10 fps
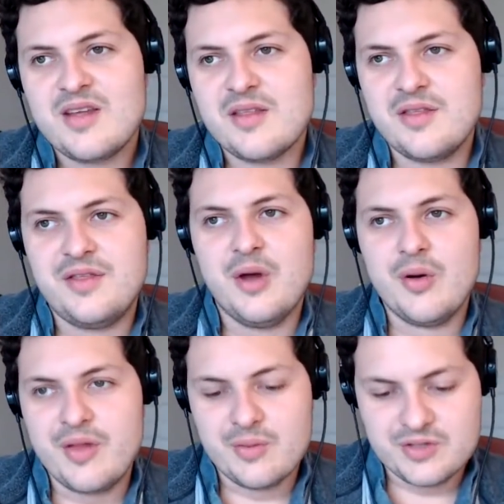
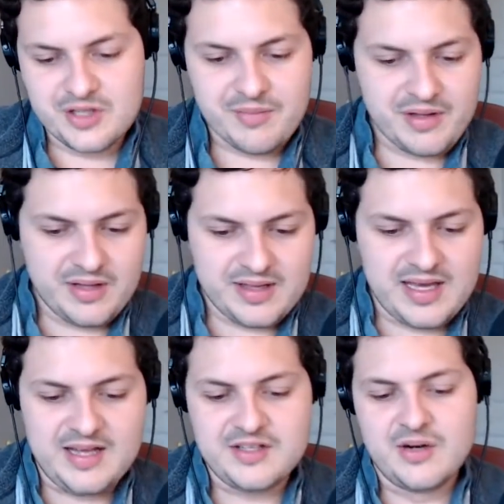there was something like
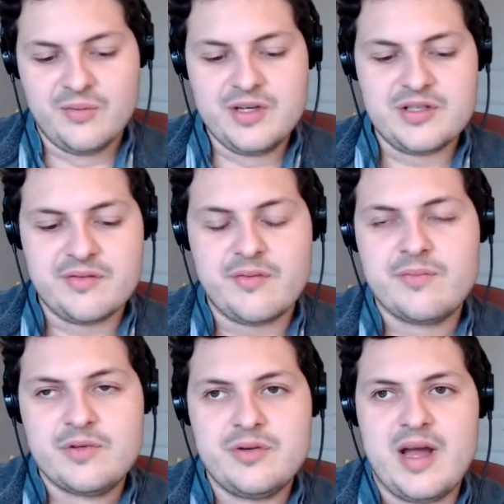that, a reason
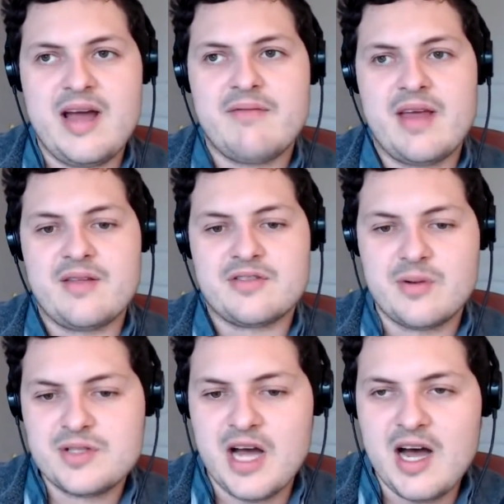to have that. There's
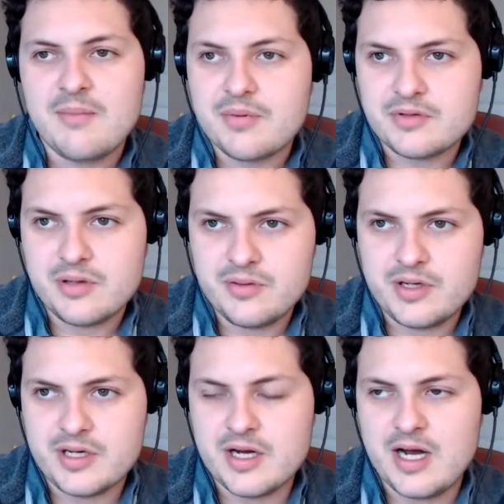always
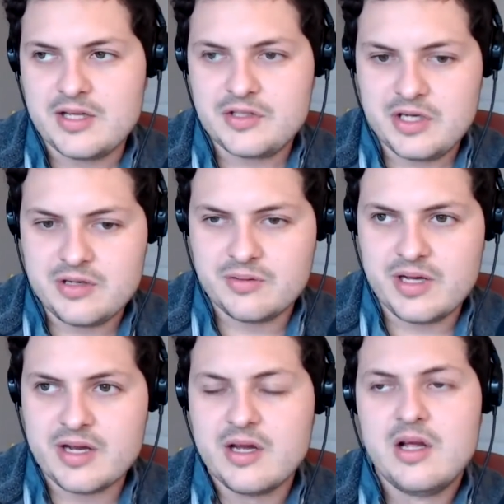opportunity cost. And you're
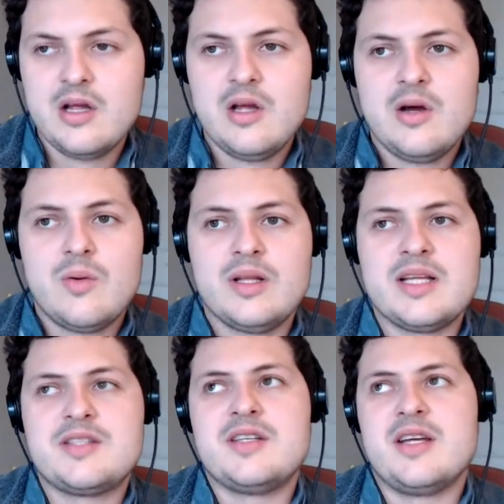like, well,
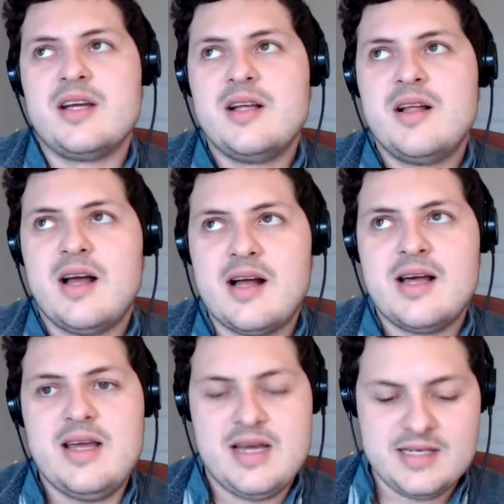let's see.
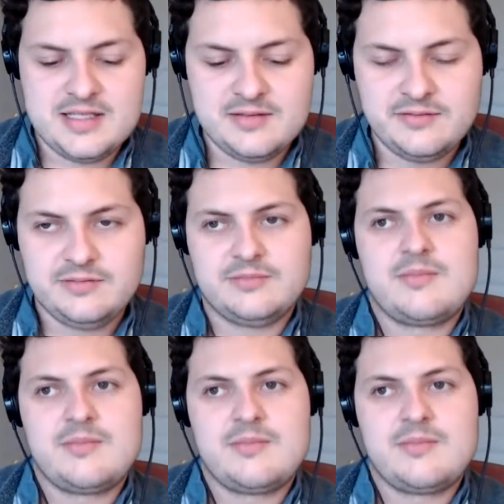I have,